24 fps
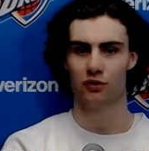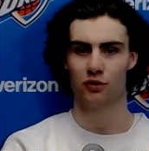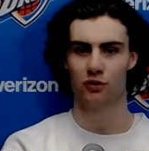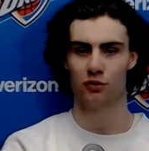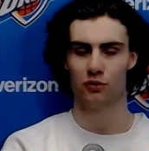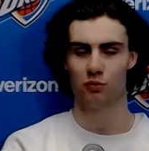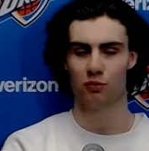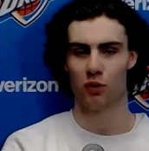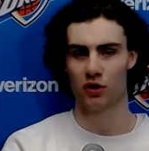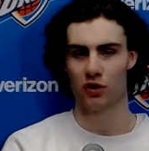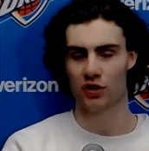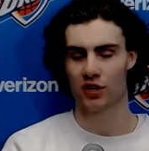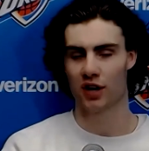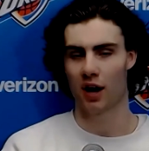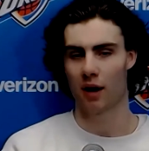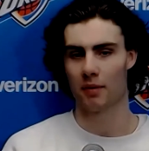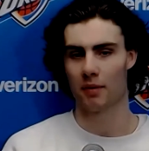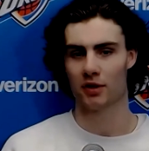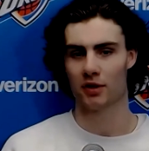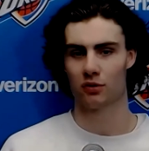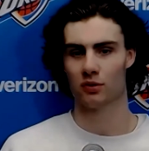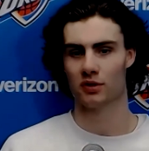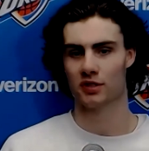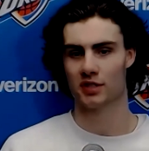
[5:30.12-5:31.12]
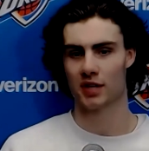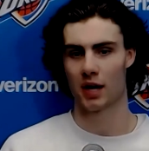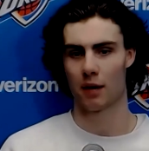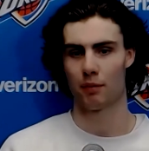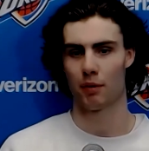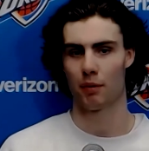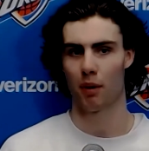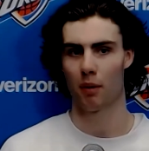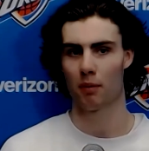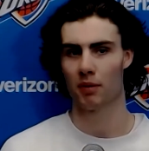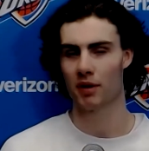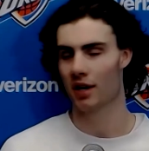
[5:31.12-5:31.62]
you, when you come into a team, you're
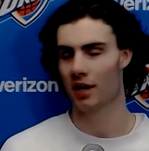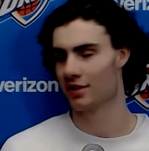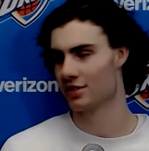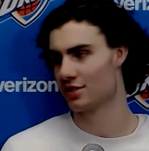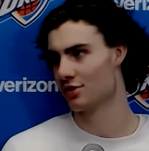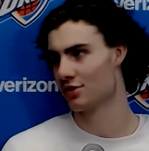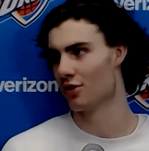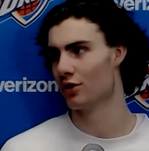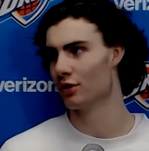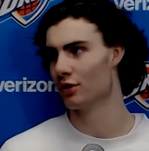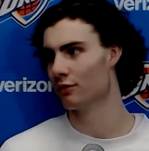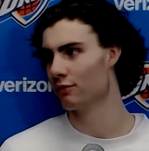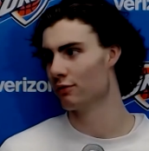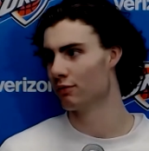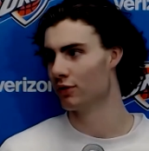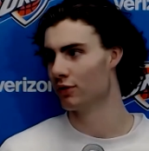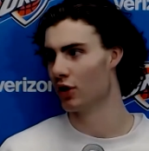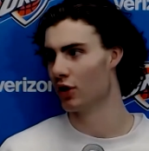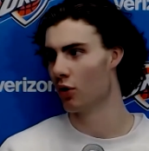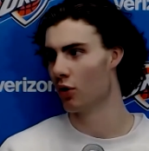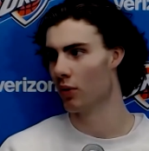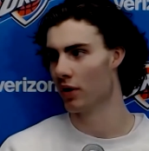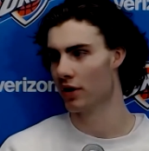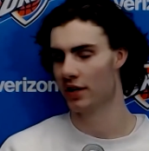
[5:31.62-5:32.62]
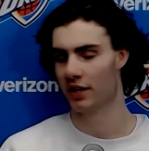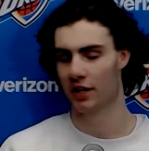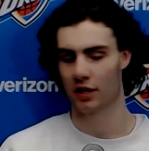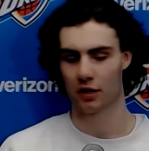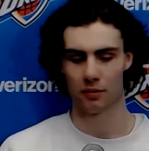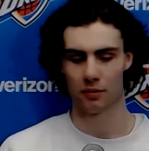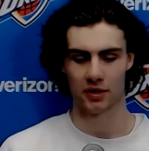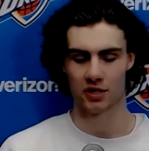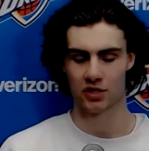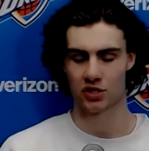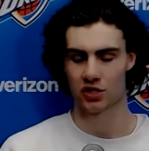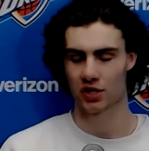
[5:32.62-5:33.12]
probably uncertain of, you know, whether you're going to be
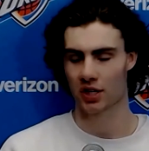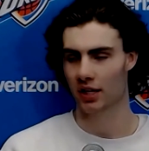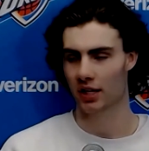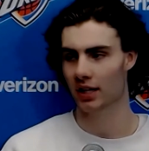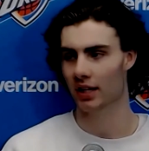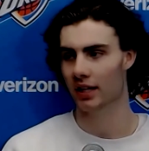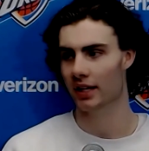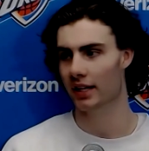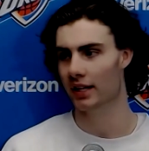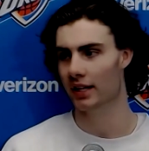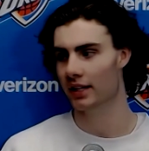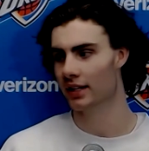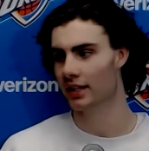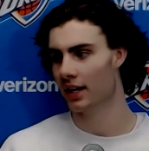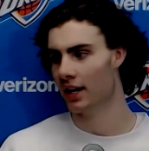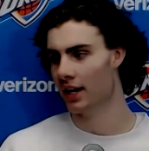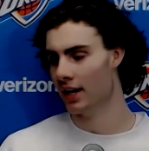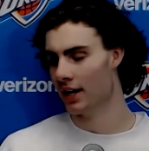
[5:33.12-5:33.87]
in the G League,